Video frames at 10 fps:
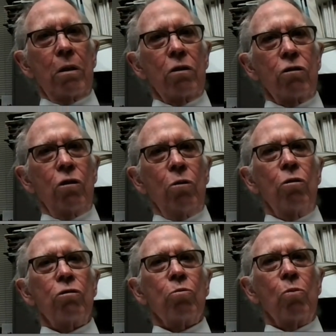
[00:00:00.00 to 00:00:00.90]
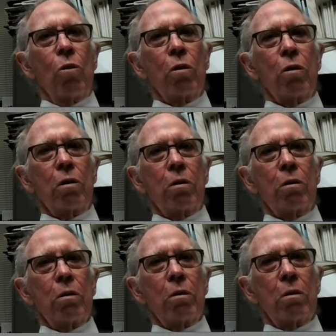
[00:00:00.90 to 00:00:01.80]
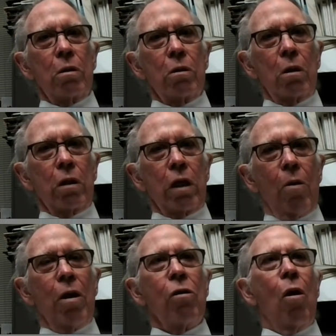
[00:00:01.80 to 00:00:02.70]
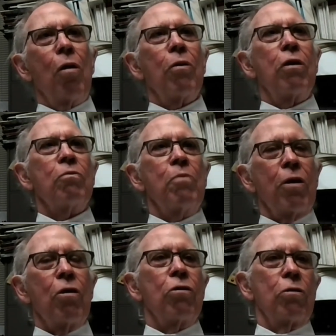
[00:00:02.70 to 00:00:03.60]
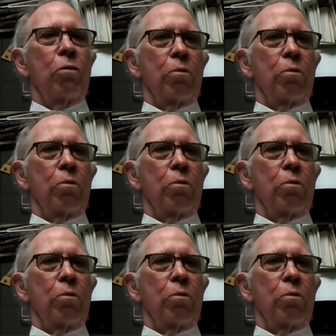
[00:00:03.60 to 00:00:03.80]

students' work carrying on in the mentor.